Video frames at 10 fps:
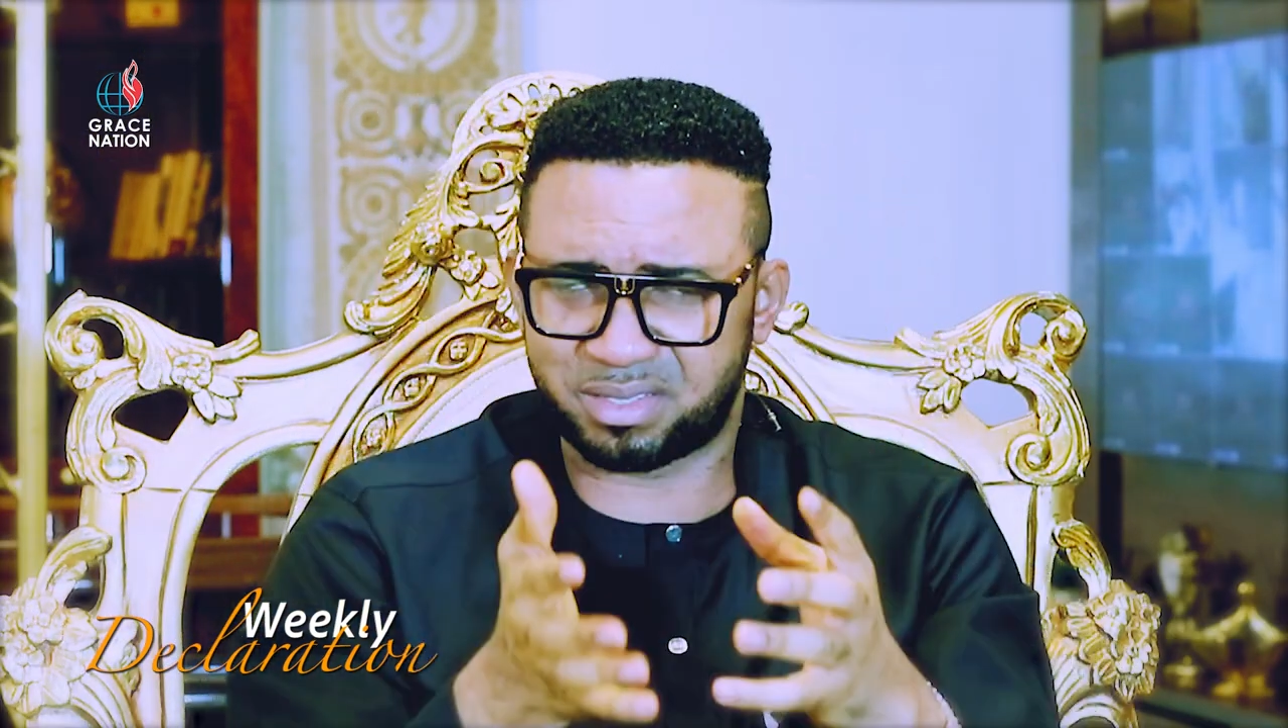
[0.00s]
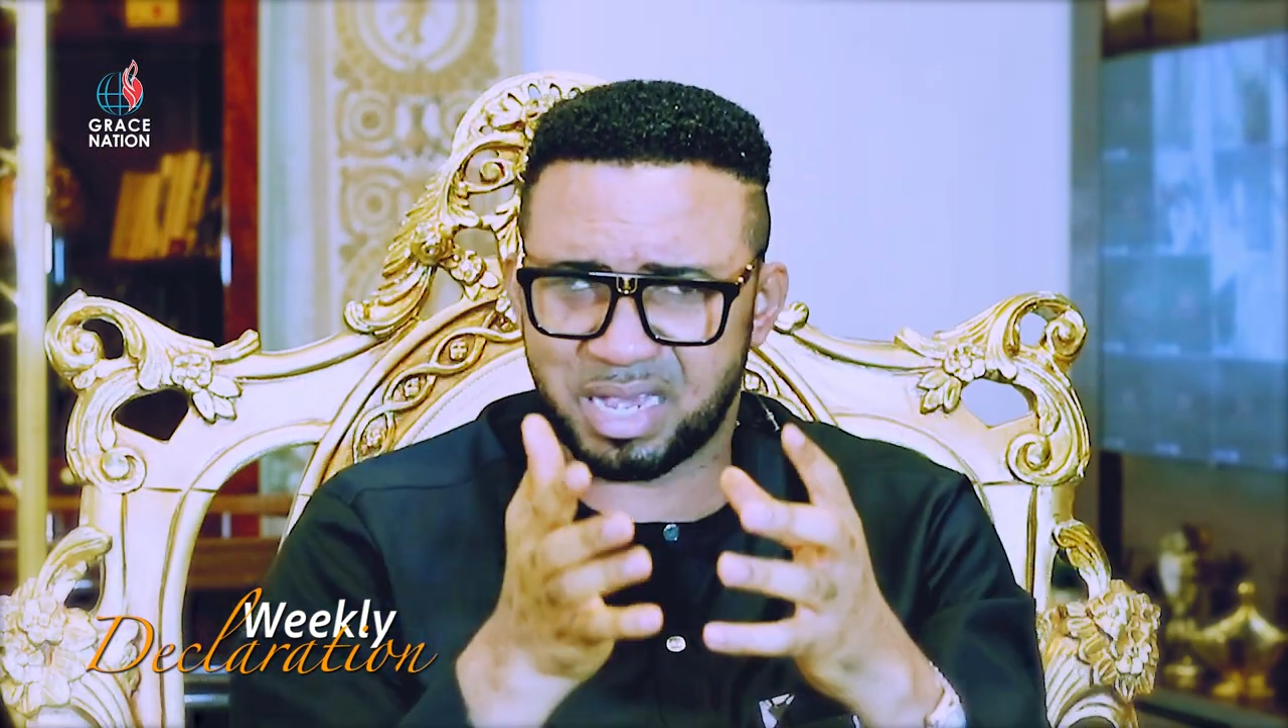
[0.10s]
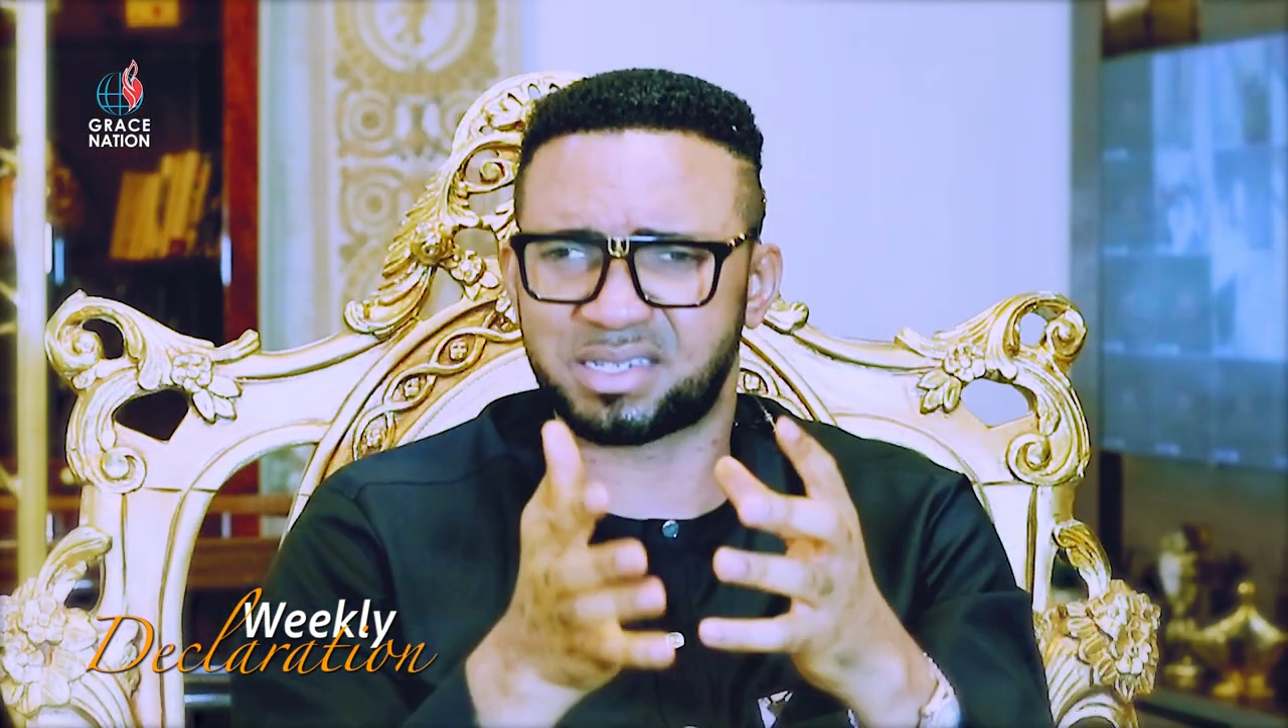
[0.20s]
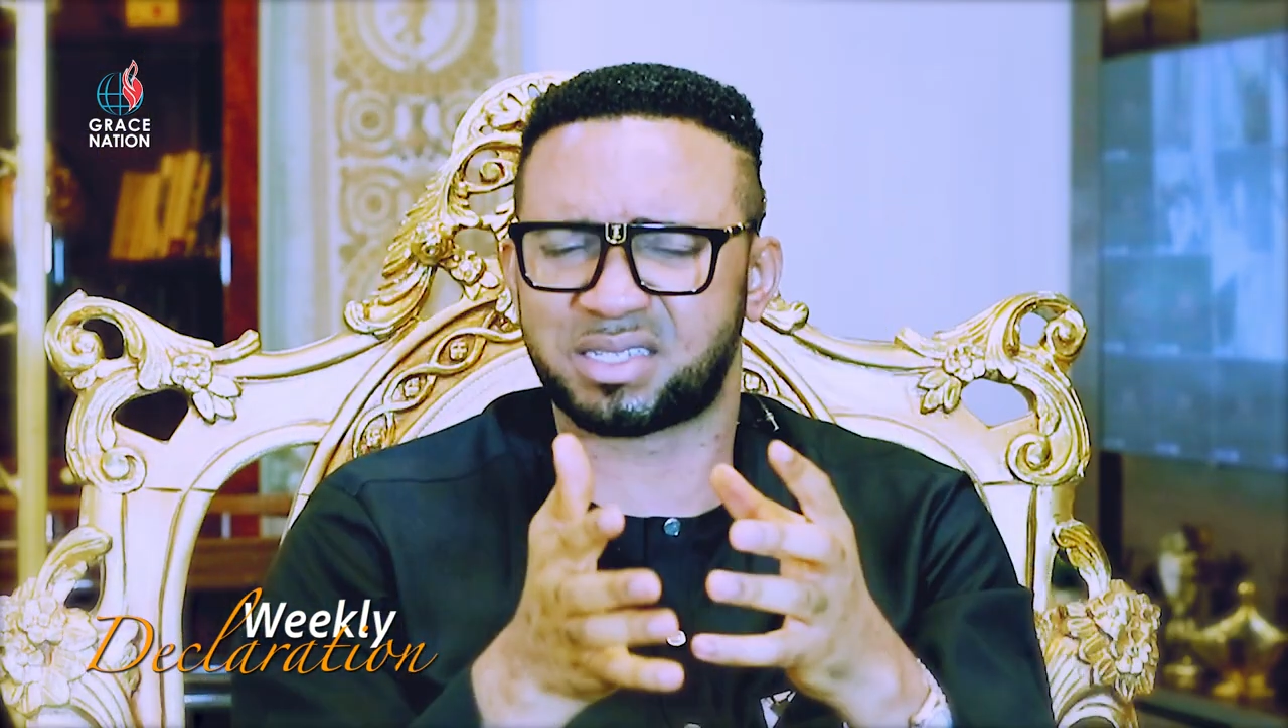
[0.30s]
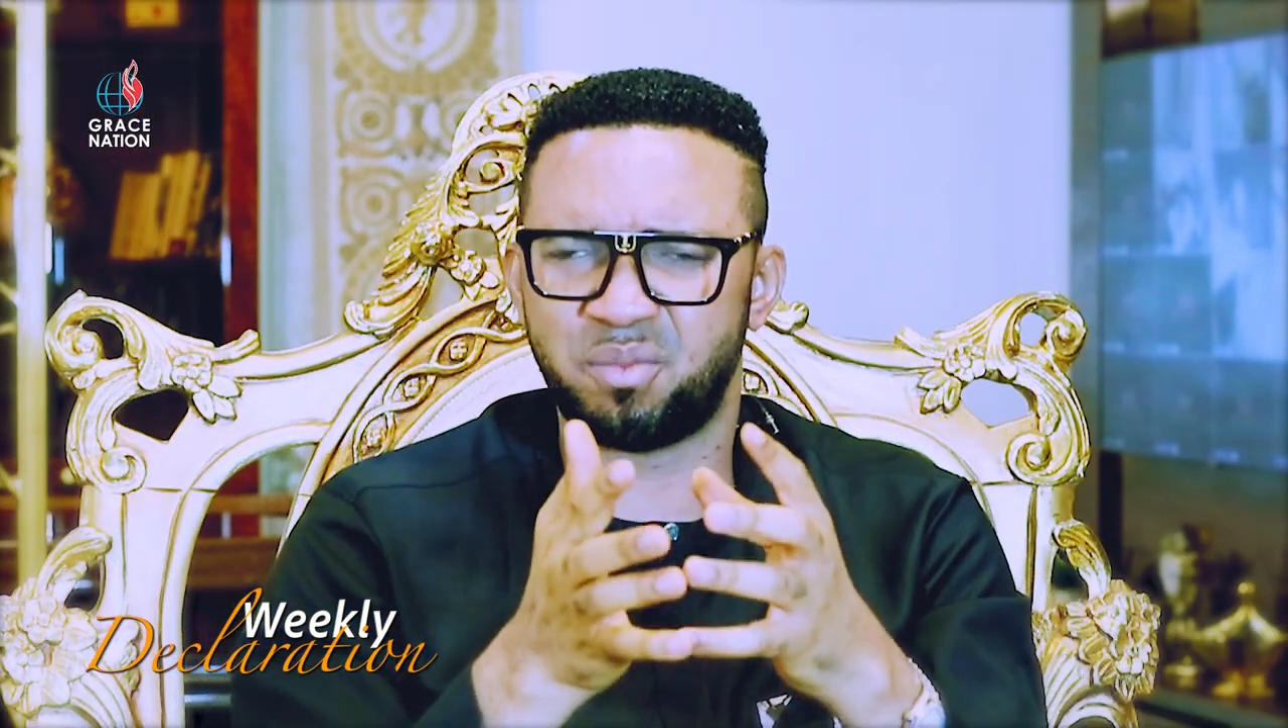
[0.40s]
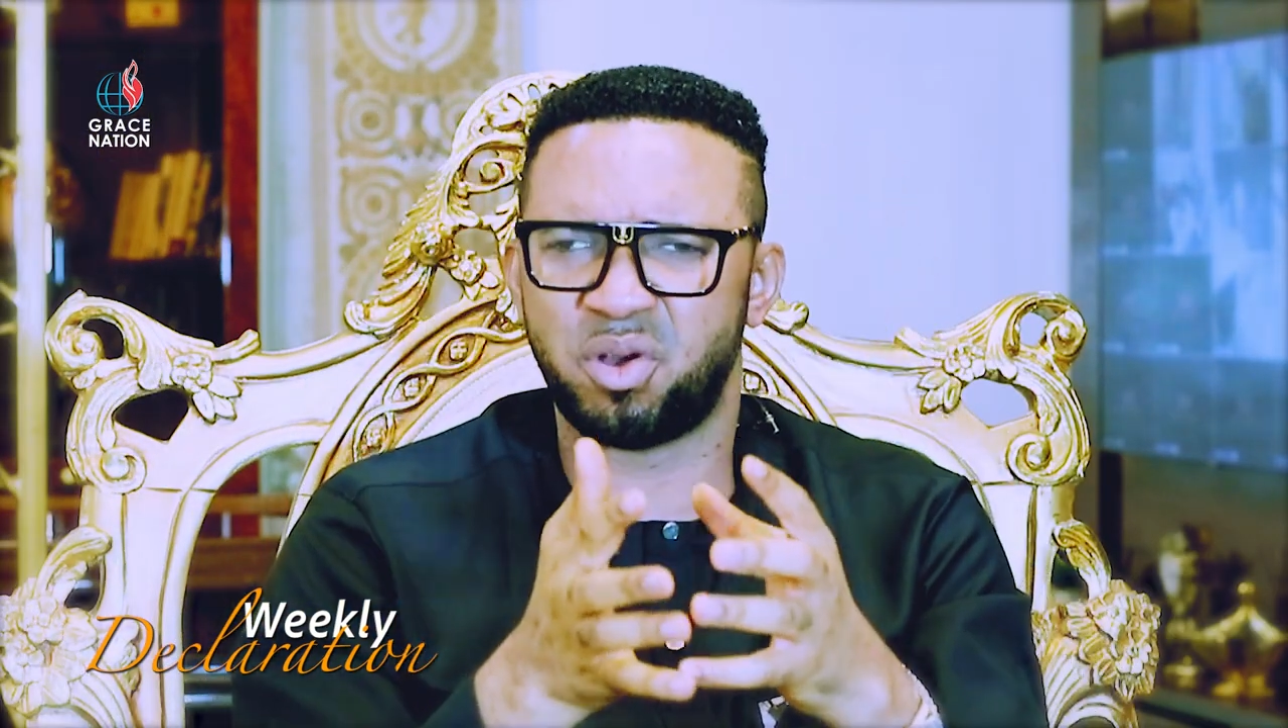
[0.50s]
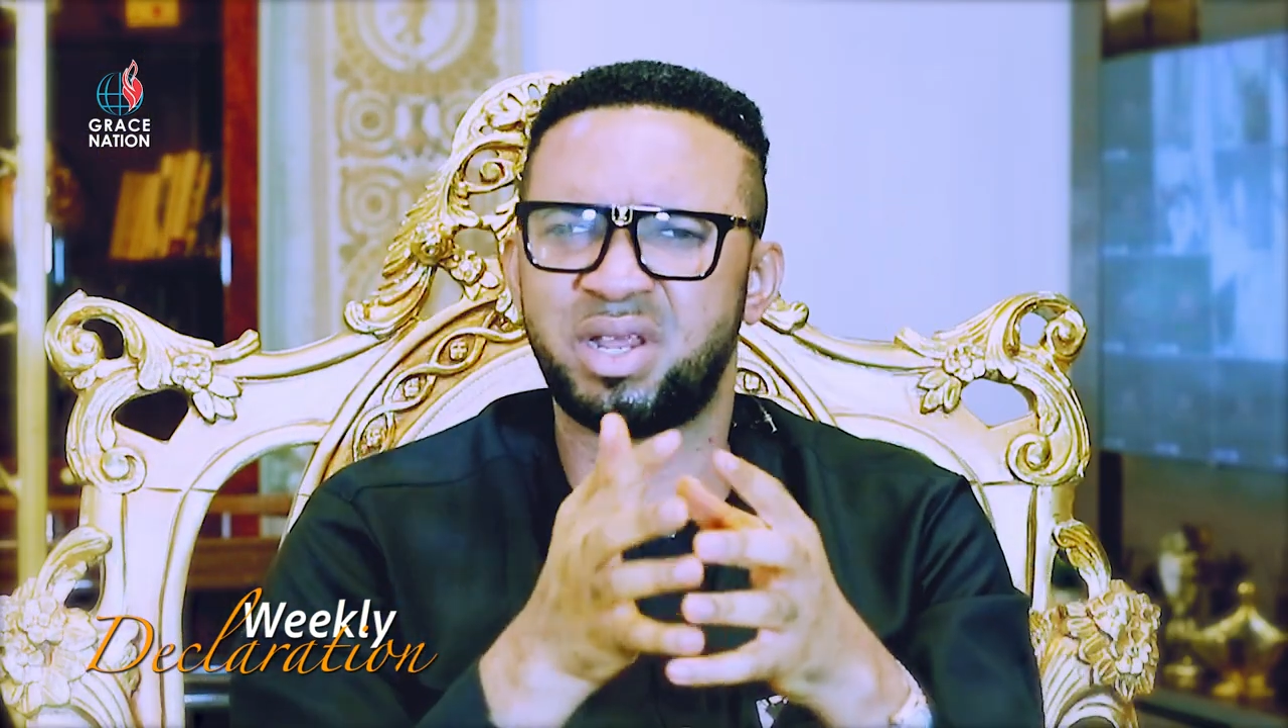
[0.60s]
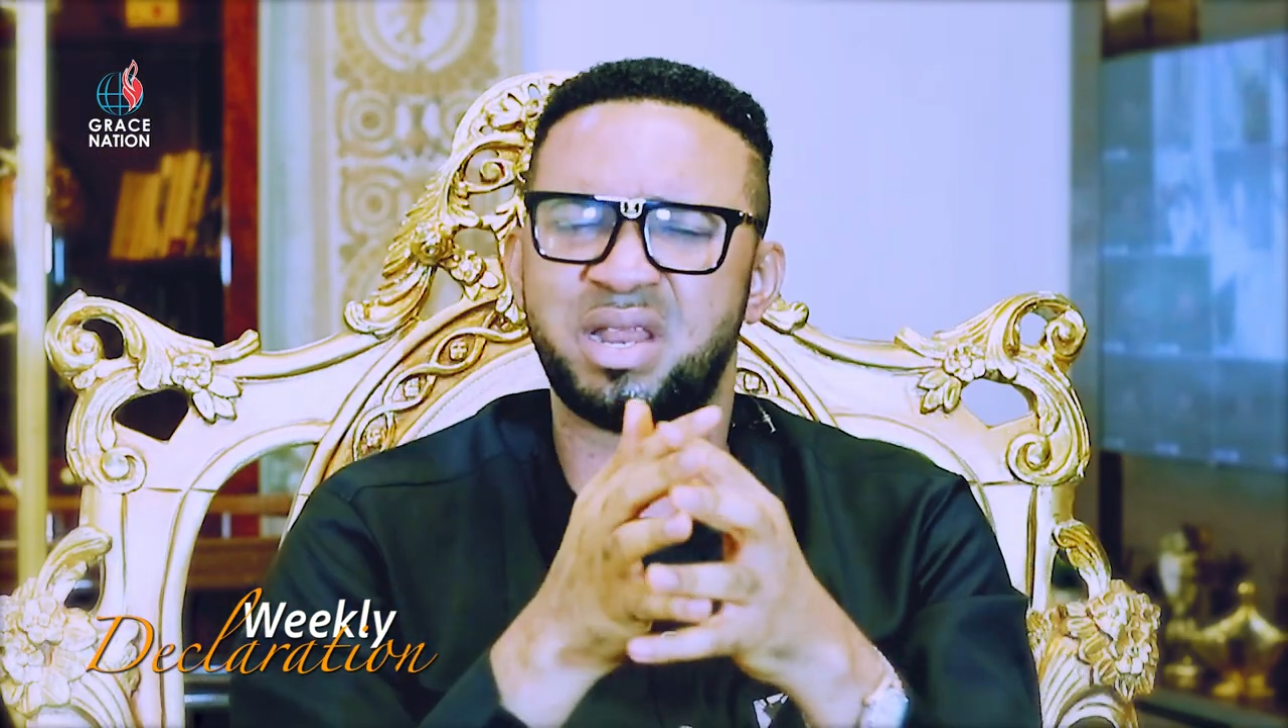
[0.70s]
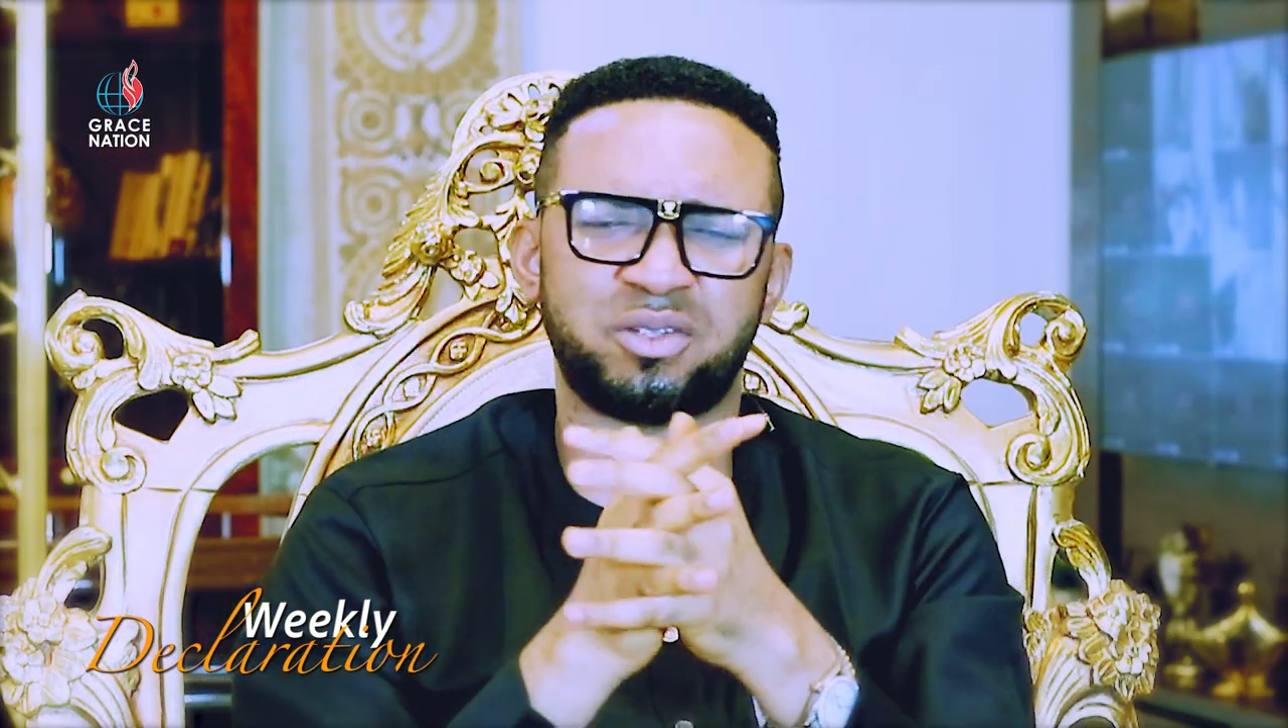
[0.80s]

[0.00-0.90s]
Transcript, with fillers: testimony